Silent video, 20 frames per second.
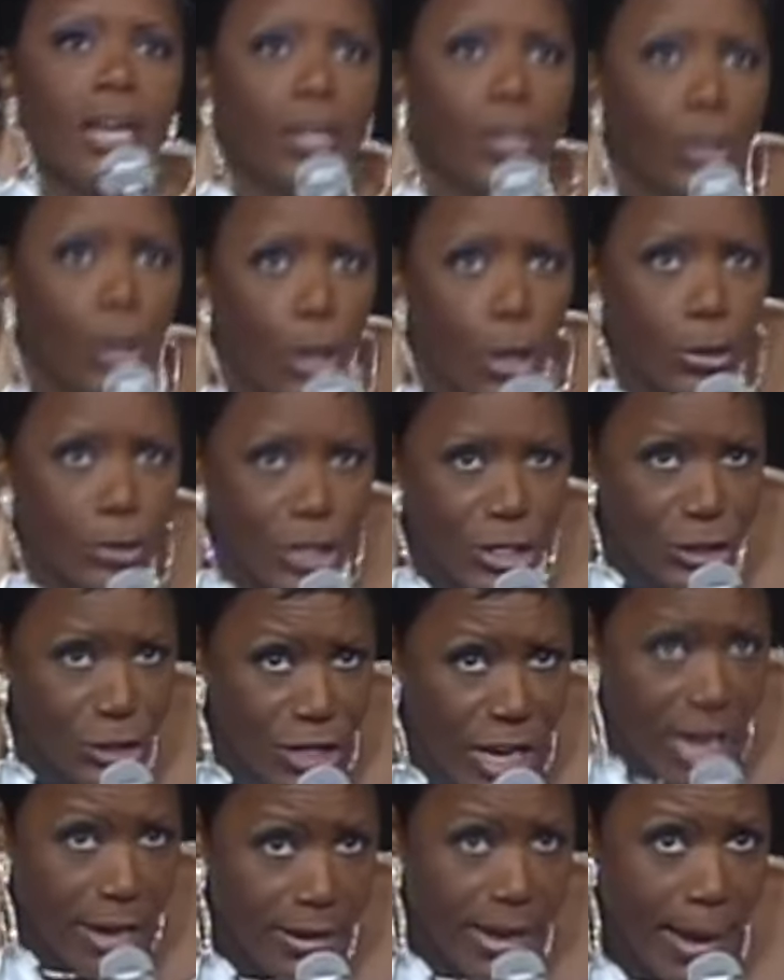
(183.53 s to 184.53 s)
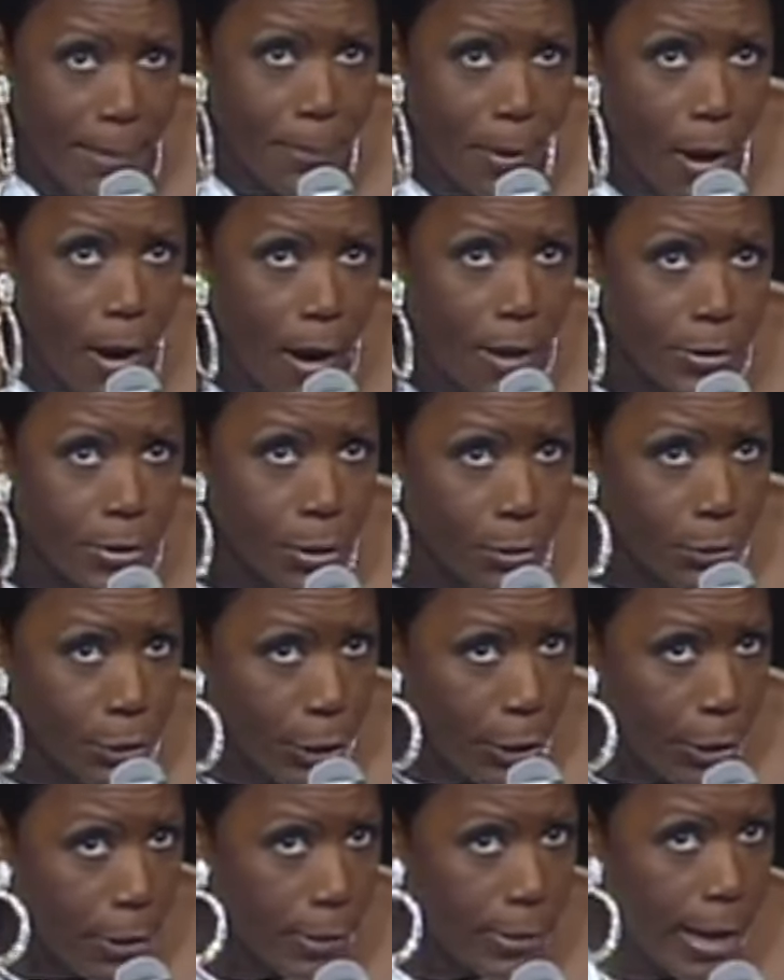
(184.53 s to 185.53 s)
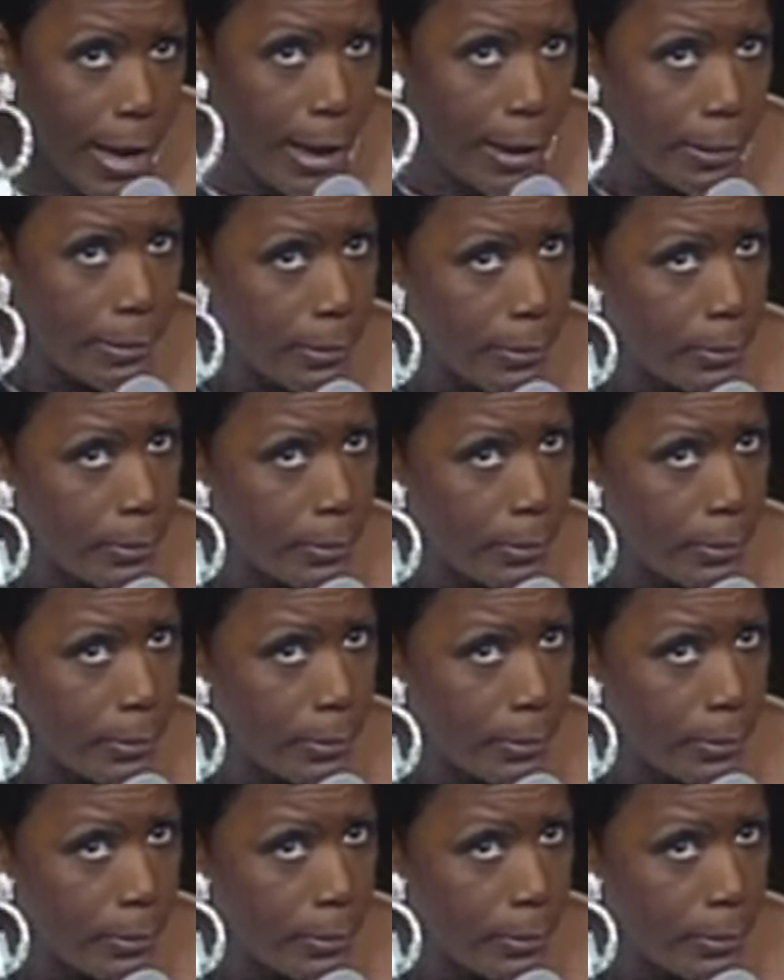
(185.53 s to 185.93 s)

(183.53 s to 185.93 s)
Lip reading: Nothing, girl, just gel that part, don't curl that.